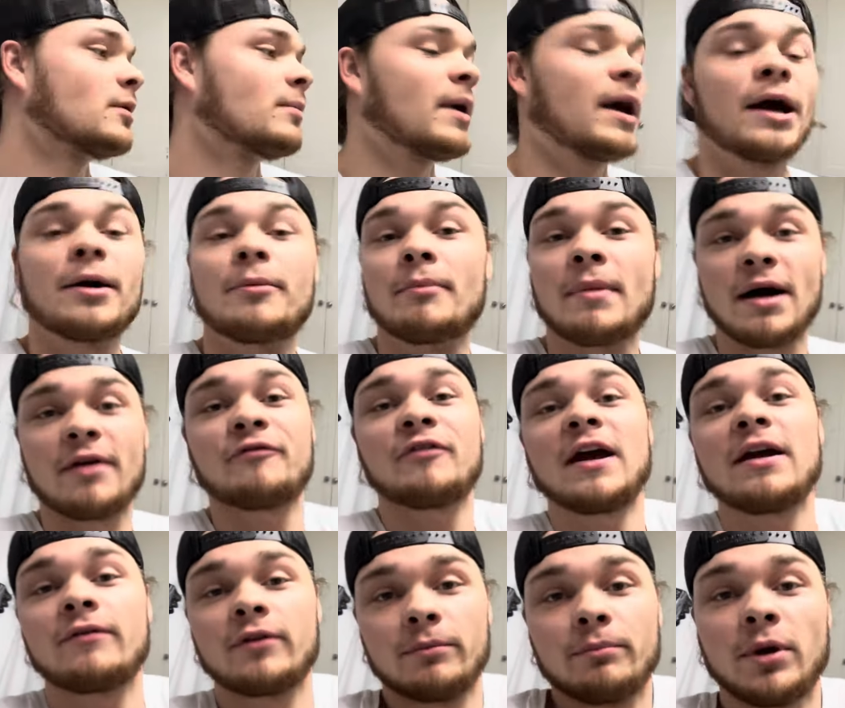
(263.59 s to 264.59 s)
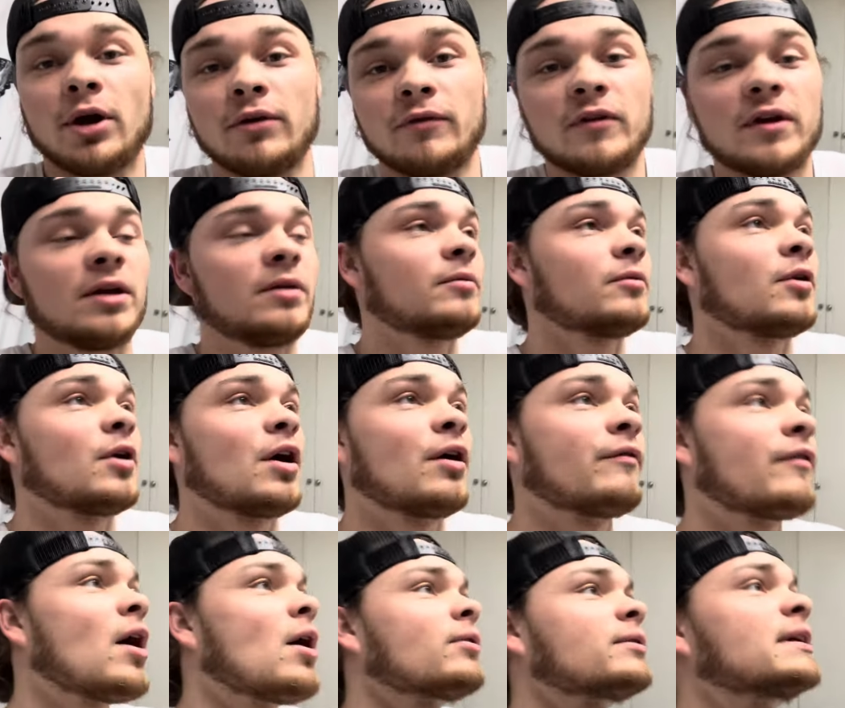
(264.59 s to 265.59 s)
Man, my favorite movie
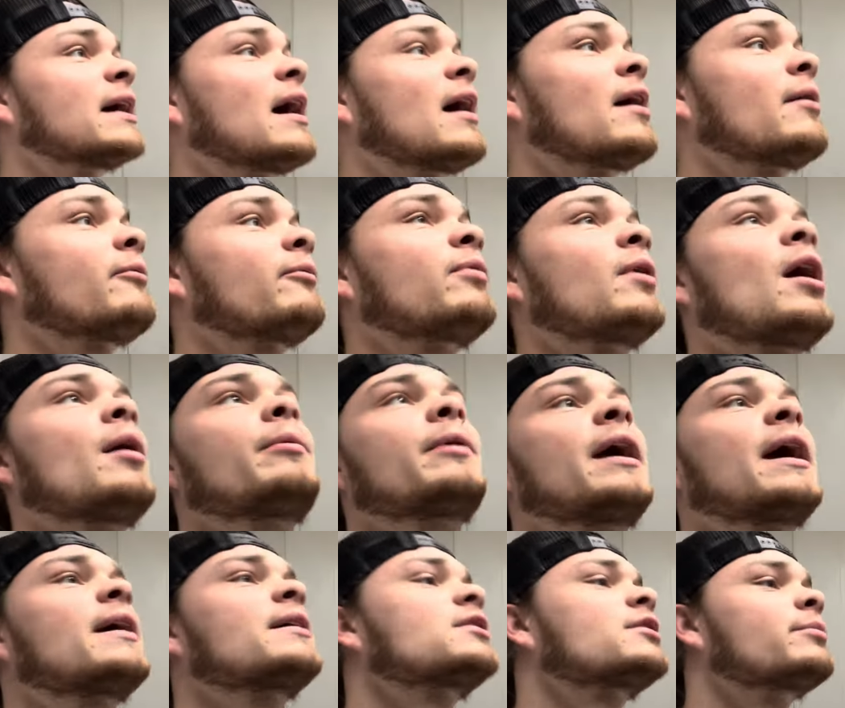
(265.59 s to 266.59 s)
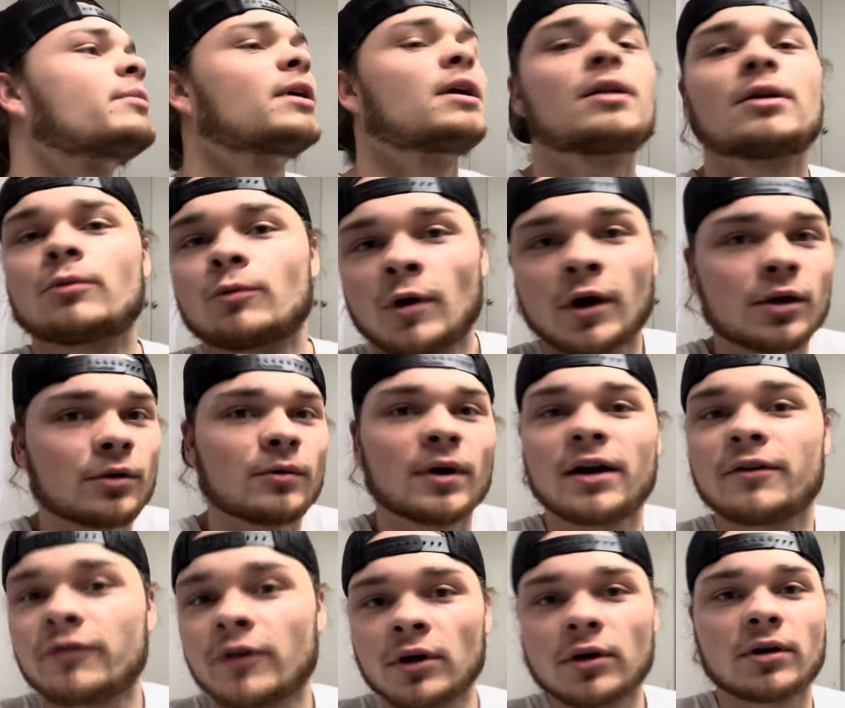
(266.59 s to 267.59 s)
of all time probably has to be Where the
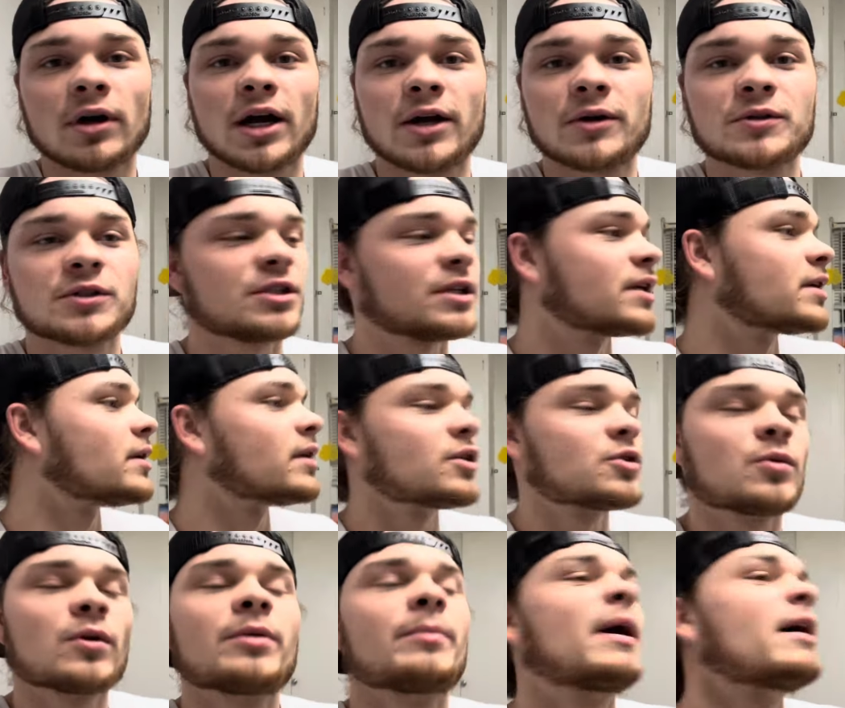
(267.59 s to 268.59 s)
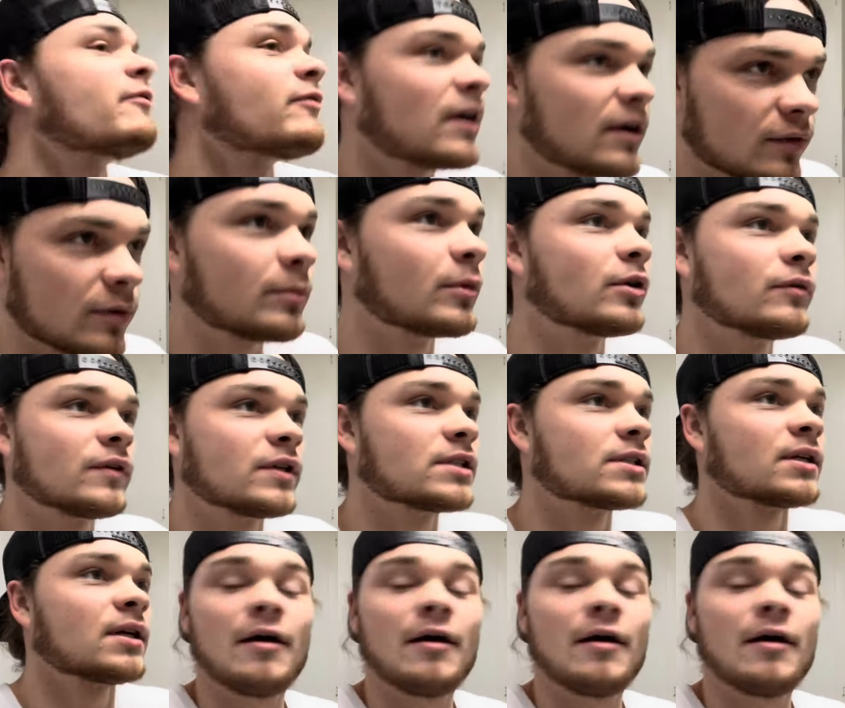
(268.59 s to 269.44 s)
Red Fern Grows. It's one of my favorite movies.